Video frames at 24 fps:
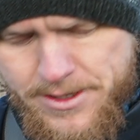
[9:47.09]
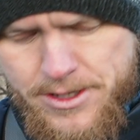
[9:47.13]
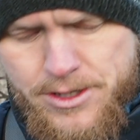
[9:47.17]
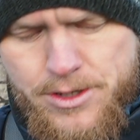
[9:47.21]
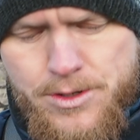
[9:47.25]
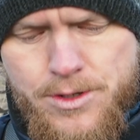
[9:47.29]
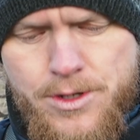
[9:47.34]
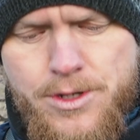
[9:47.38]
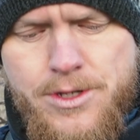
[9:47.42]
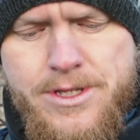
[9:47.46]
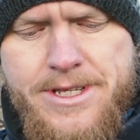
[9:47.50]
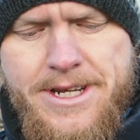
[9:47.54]
do
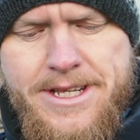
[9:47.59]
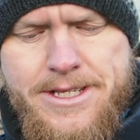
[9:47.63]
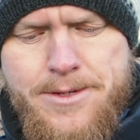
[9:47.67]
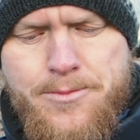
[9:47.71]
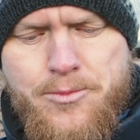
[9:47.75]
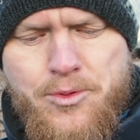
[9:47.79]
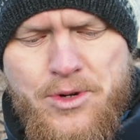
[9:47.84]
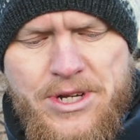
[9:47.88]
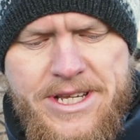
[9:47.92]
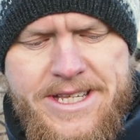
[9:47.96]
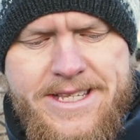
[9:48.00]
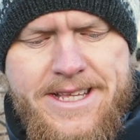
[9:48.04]
use it as a
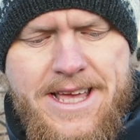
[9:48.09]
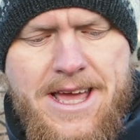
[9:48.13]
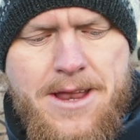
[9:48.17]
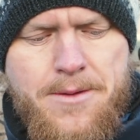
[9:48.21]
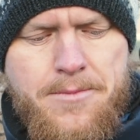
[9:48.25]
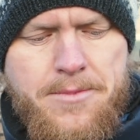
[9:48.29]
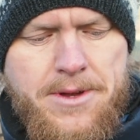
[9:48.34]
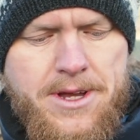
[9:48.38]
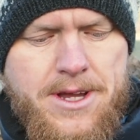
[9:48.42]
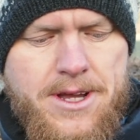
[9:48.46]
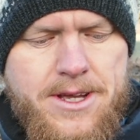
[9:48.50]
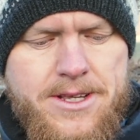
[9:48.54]
preset,
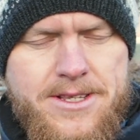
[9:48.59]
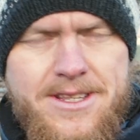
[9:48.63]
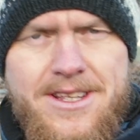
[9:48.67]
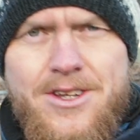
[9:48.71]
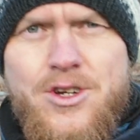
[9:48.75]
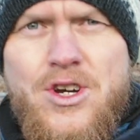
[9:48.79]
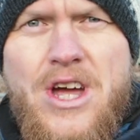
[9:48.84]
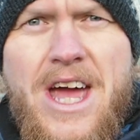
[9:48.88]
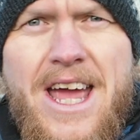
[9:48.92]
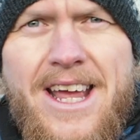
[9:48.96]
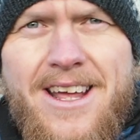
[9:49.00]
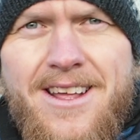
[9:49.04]
because the
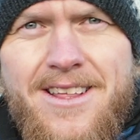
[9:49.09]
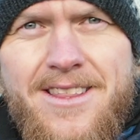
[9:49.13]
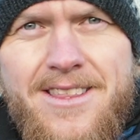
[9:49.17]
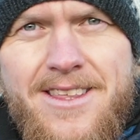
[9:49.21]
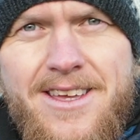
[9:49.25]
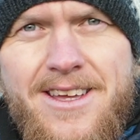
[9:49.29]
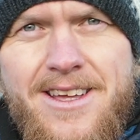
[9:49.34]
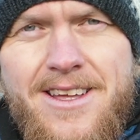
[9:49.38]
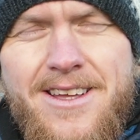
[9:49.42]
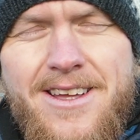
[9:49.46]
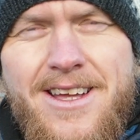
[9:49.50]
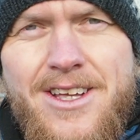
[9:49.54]
tracking
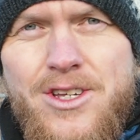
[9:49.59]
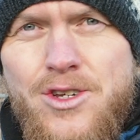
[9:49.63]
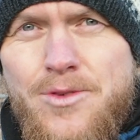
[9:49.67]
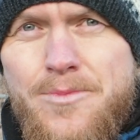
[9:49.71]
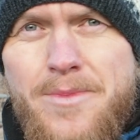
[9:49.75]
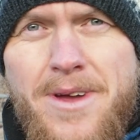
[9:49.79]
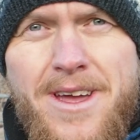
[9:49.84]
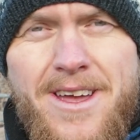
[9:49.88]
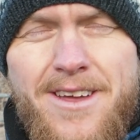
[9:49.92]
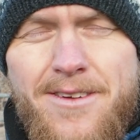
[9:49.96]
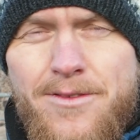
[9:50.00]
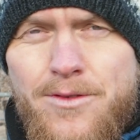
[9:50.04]
thing,
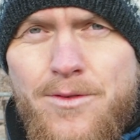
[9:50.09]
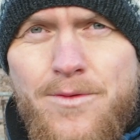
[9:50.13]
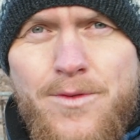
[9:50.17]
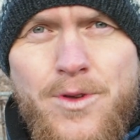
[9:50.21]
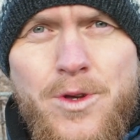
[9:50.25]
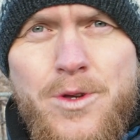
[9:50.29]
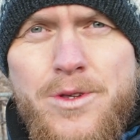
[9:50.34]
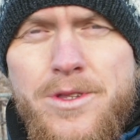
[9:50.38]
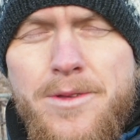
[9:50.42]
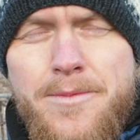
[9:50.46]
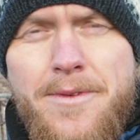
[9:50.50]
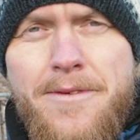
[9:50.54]
if you've
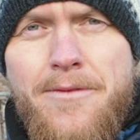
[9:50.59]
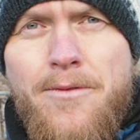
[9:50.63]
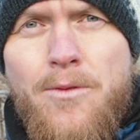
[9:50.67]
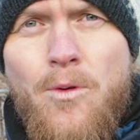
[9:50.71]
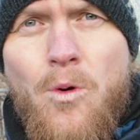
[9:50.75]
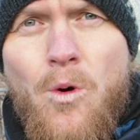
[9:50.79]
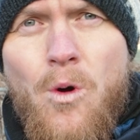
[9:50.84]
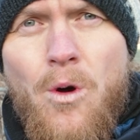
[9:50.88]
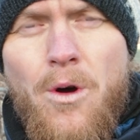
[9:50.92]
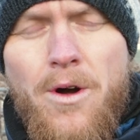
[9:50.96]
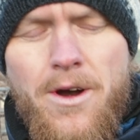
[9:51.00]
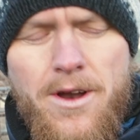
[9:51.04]
used it
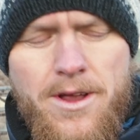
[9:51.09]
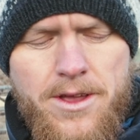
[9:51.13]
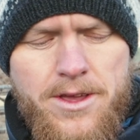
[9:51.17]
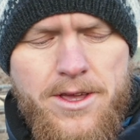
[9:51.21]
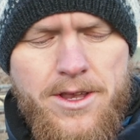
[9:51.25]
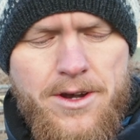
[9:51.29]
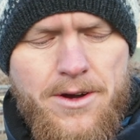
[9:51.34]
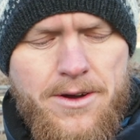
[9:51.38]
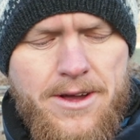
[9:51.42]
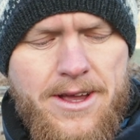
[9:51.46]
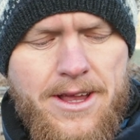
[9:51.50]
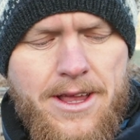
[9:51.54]
before,
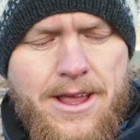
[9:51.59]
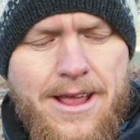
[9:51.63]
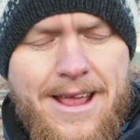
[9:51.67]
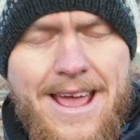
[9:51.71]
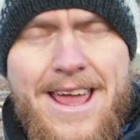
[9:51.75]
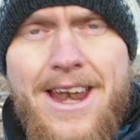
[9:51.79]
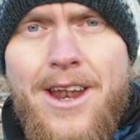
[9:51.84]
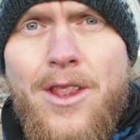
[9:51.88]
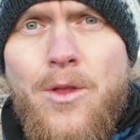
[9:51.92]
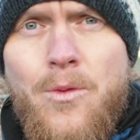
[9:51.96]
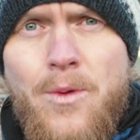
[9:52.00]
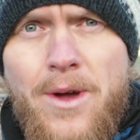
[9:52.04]
it can get
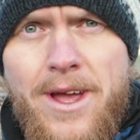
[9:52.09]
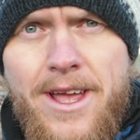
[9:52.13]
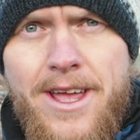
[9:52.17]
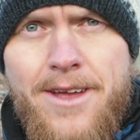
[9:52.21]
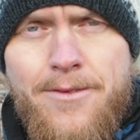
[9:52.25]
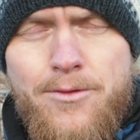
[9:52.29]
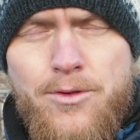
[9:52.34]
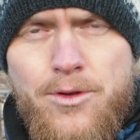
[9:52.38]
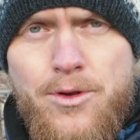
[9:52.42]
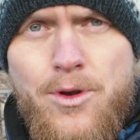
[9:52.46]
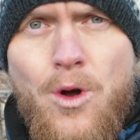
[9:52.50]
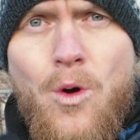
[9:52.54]
in the way
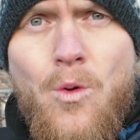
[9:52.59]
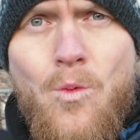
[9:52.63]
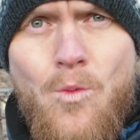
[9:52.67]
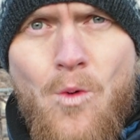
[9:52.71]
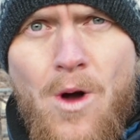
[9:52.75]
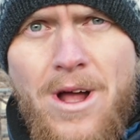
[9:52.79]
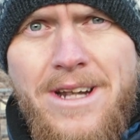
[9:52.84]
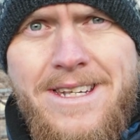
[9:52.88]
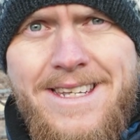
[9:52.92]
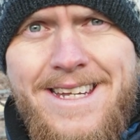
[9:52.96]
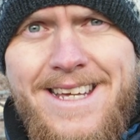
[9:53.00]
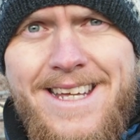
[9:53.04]
if you don't
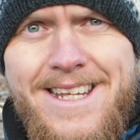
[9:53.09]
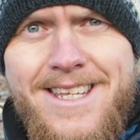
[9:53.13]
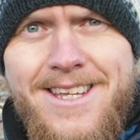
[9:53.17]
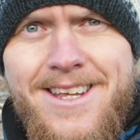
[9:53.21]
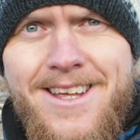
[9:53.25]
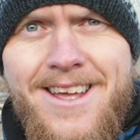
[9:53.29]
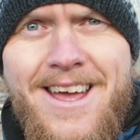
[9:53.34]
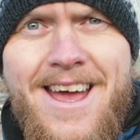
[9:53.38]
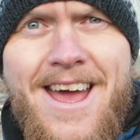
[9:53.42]
want it,